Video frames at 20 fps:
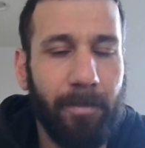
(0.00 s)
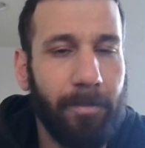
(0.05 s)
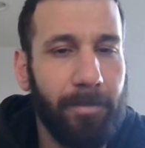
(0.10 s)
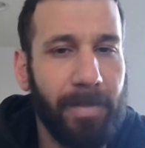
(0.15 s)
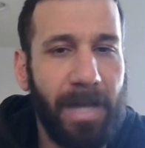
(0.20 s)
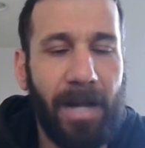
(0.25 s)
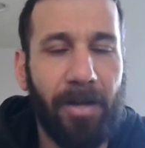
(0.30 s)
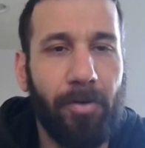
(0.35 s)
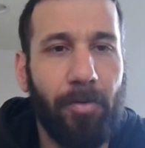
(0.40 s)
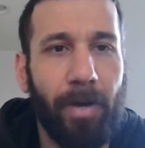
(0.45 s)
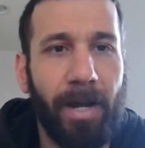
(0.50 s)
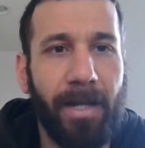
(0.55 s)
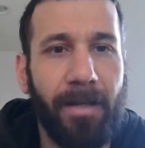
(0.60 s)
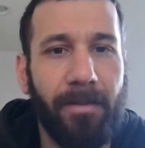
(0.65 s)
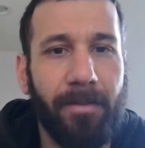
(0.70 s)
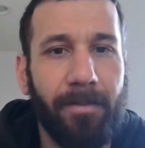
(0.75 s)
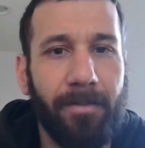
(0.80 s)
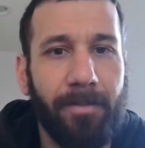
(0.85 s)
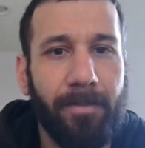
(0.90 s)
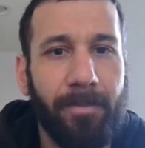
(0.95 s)
Not great,
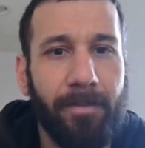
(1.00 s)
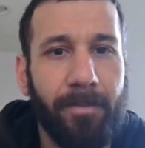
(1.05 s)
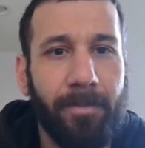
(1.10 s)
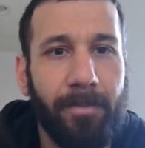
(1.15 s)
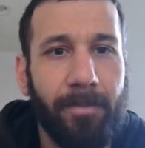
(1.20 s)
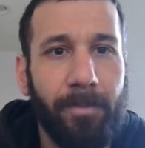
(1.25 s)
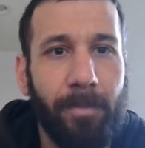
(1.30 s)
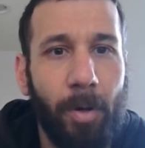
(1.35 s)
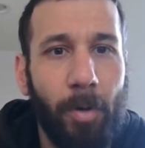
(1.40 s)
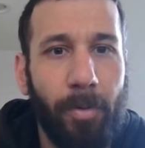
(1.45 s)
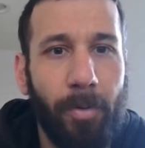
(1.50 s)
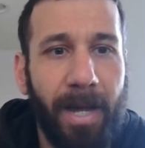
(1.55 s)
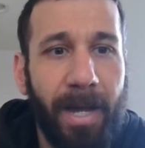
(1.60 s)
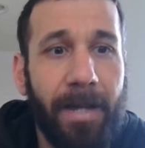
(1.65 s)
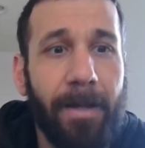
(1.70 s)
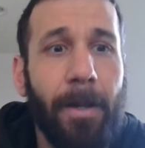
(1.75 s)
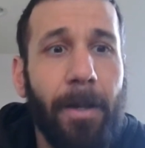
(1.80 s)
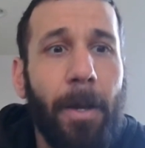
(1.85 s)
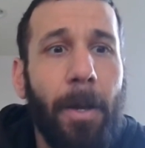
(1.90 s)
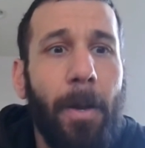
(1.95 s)

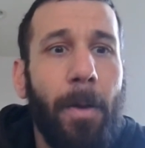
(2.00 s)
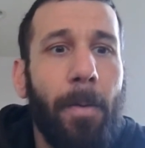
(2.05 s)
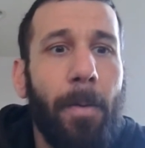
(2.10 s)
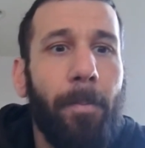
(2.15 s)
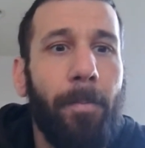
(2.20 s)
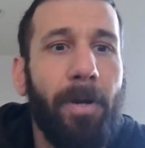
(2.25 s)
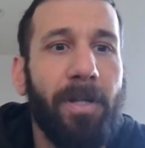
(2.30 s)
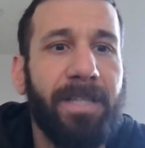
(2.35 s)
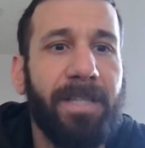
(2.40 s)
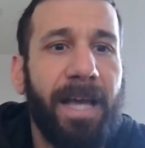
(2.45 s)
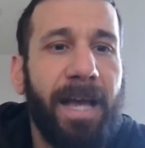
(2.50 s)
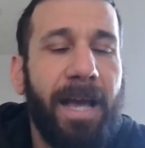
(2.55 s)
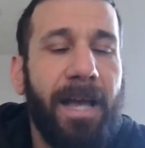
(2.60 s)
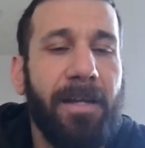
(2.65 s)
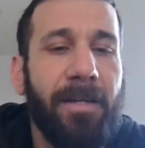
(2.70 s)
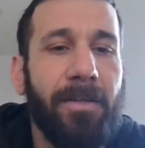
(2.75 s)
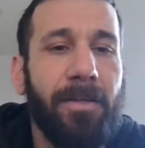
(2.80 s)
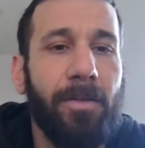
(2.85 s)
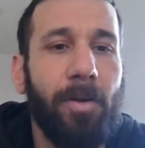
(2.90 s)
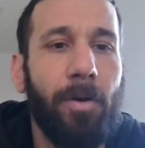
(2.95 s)
okay? But
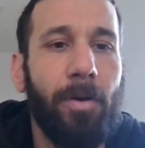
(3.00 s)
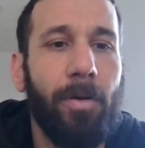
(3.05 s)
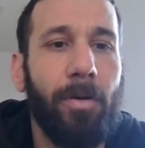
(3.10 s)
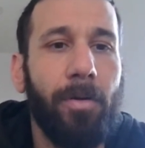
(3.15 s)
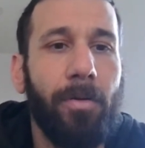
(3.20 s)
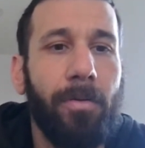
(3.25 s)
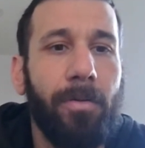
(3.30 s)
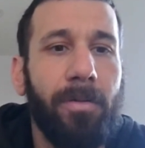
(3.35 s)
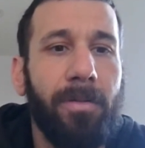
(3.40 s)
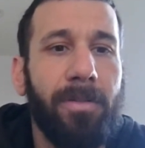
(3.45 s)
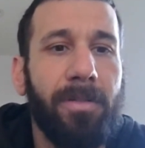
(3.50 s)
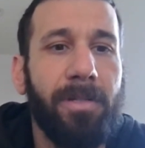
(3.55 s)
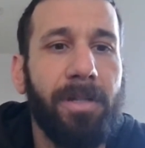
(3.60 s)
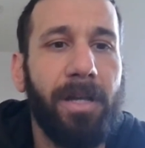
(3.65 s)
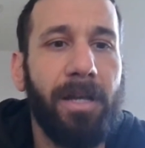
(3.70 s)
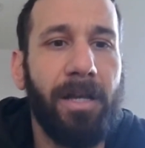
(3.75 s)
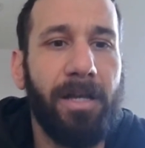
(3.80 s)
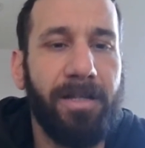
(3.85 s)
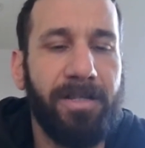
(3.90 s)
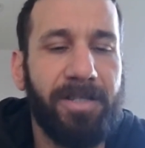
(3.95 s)
then
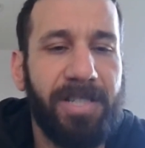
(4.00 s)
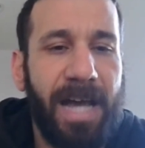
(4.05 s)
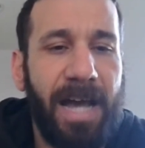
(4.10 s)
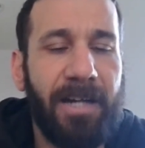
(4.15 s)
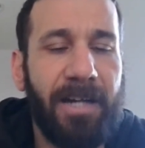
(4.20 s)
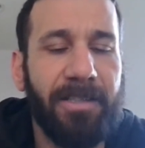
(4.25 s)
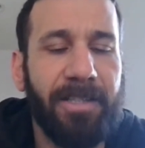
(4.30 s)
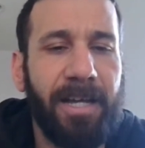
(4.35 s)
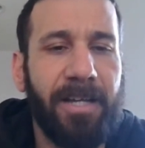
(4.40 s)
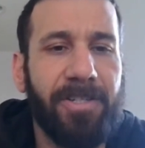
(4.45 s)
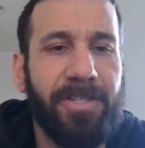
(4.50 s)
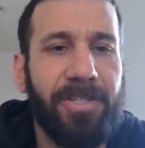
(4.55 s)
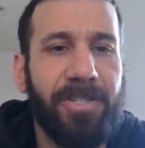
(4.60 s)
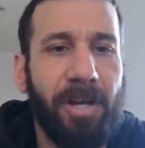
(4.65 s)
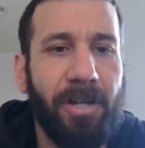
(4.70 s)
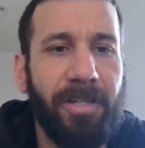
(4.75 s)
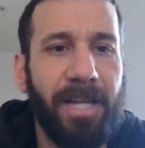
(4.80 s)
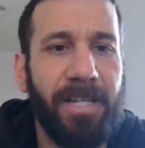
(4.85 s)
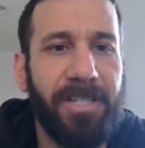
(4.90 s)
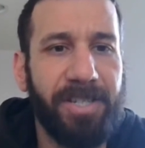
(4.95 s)
in Saturday and
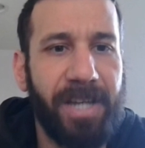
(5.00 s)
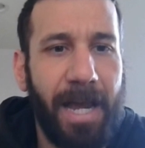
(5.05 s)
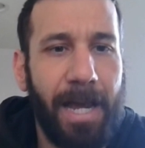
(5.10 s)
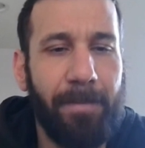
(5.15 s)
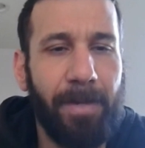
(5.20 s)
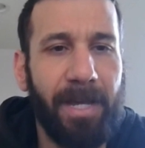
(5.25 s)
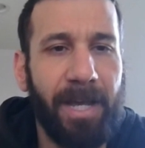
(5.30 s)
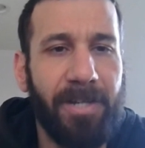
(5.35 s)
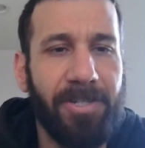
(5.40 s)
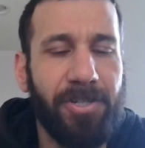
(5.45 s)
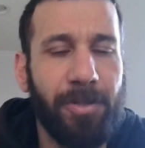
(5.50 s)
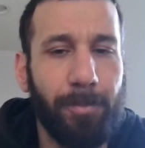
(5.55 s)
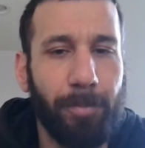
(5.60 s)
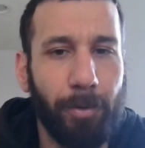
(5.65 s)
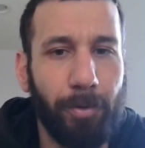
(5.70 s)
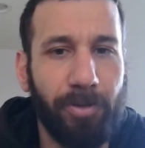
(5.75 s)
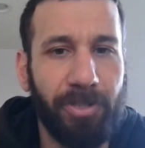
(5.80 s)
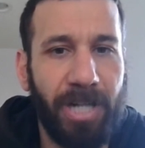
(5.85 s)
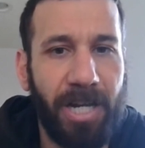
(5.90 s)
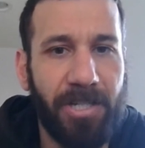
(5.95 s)
Sunday's game against the
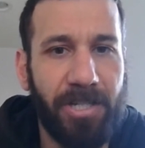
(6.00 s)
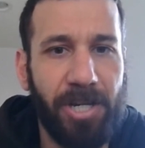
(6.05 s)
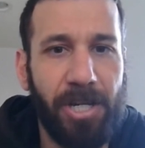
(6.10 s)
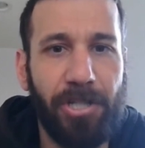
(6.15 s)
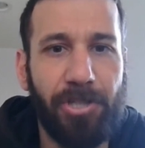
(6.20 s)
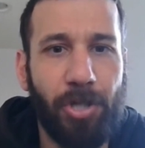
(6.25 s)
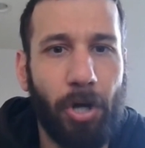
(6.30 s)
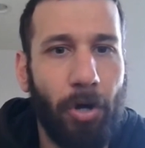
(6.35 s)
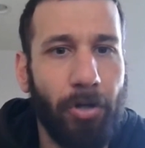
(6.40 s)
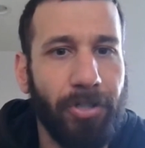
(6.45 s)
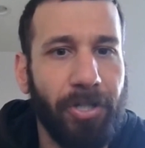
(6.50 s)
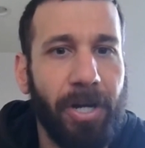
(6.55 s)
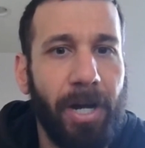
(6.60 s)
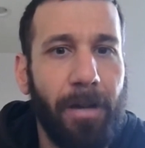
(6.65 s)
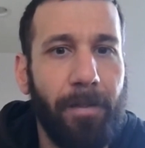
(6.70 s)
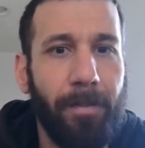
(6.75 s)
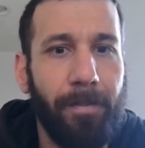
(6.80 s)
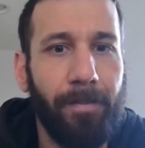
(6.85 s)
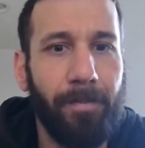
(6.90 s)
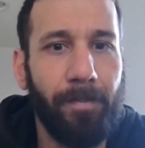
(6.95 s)
Blue Jays, he turned it
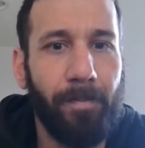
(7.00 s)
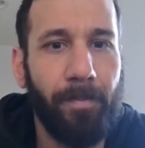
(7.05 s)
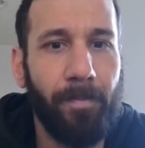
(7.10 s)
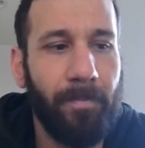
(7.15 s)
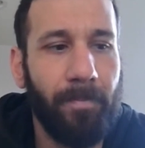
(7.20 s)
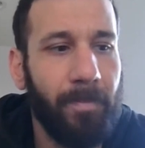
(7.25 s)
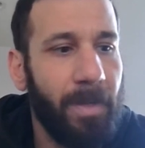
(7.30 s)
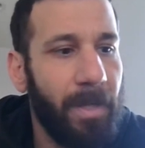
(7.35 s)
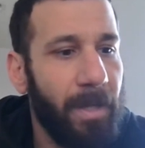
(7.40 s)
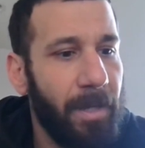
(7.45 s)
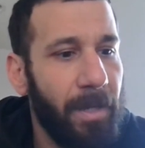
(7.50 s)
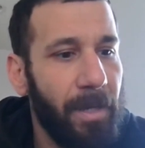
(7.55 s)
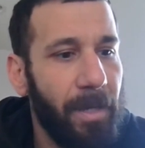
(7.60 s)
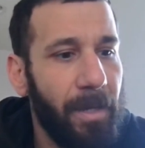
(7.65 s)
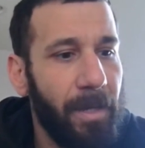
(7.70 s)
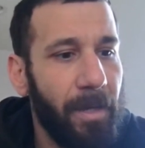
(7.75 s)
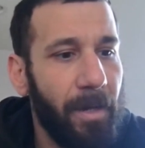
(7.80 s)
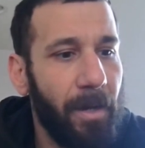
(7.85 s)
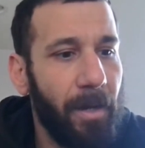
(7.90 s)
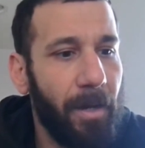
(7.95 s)
up.
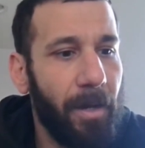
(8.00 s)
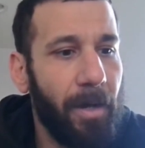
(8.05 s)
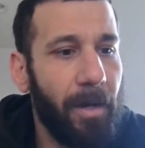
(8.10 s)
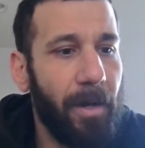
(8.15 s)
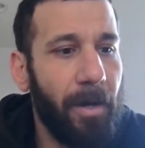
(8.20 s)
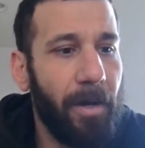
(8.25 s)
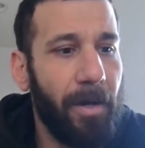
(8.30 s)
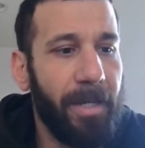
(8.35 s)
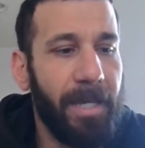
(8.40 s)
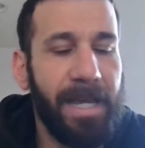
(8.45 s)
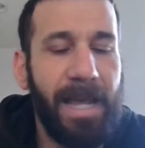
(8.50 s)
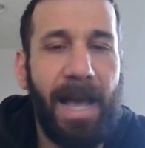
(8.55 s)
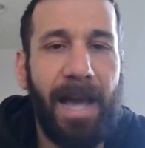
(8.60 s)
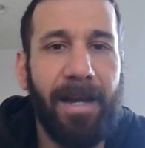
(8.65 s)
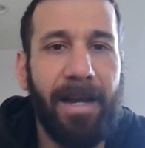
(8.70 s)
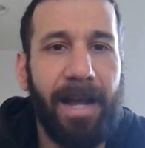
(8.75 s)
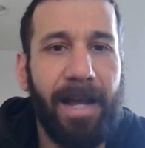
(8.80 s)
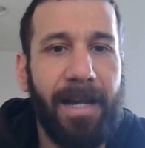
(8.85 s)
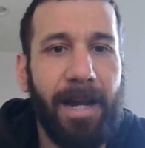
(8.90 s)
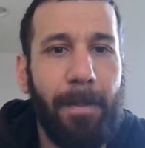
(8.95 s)
He
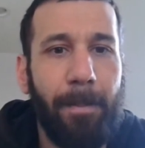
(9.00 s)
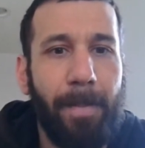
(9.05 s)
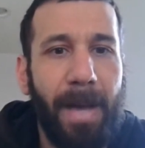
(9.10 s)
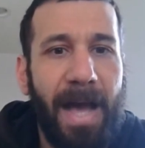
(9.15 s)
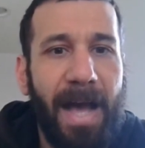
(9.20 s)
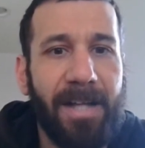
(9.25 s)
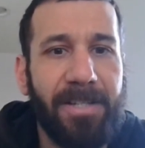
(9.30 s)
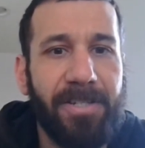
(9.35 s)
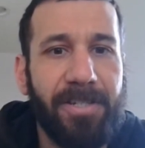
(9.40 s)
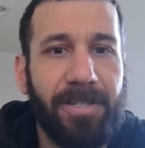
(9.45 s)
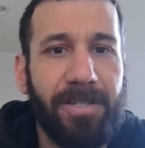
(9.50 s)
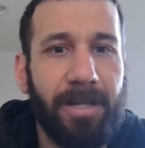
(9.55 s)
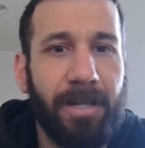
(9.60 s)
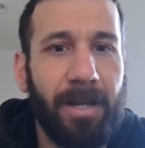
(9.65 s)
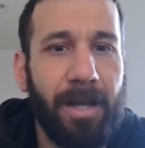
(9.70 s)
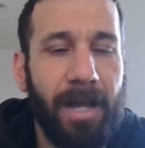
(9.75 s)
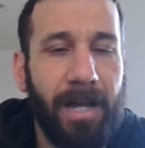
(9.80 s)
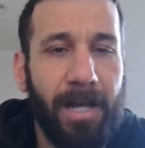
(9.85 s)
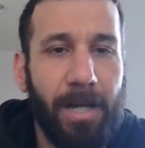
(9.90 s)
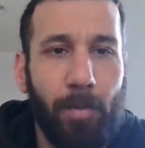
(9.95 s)
had 8 at-bats,
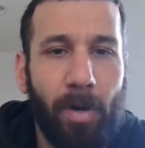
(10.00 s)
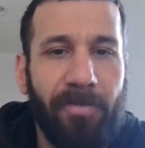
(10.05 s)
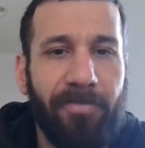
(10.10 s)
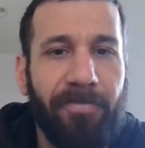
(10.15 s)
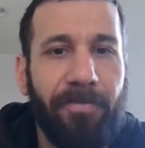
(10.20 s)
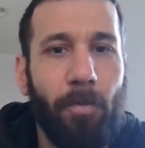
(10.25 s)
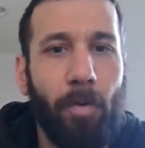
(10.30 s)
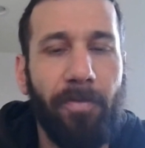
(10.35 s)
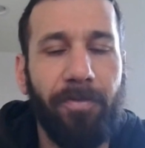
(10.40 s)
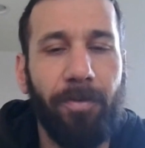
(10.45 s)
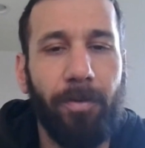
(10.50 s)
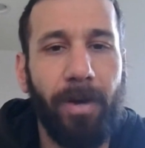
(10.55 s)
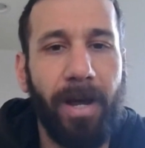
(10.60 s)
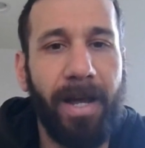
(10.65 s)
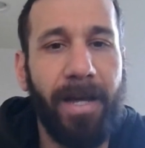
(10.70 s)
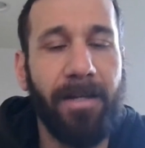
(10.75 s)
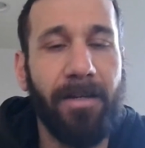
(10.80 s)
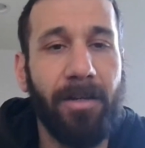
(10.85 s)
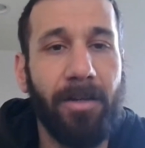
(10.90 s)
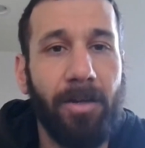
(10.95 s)
and he went 4 for
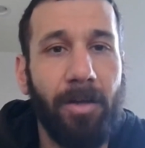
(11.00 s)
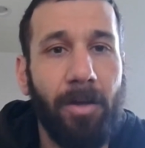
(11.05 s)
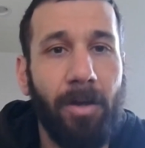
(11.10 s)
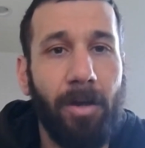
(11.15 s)
8.